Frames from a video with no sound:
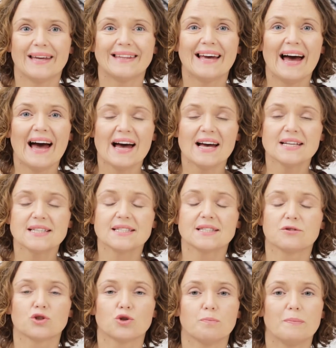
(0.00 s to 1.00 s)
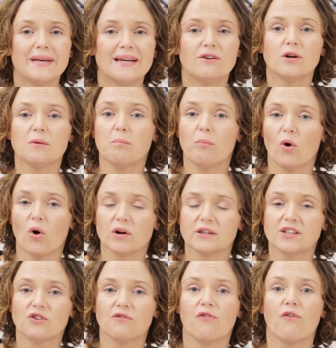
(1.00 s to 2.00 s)
it has to be
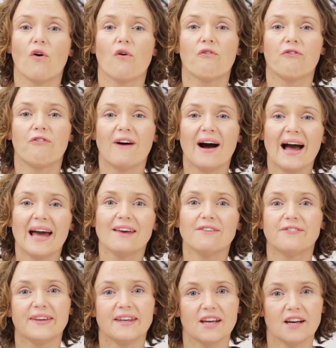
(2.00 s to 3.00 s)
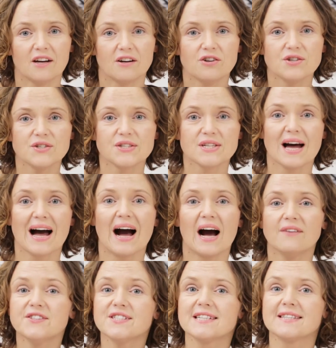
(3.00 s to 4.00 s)
reported for 5 years
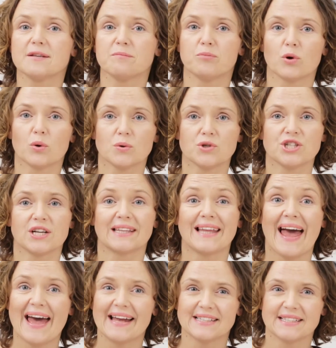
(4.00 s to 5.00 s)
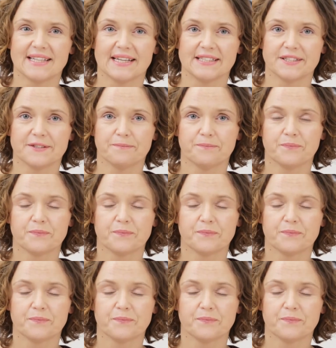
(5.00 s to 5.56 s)
after the project end date.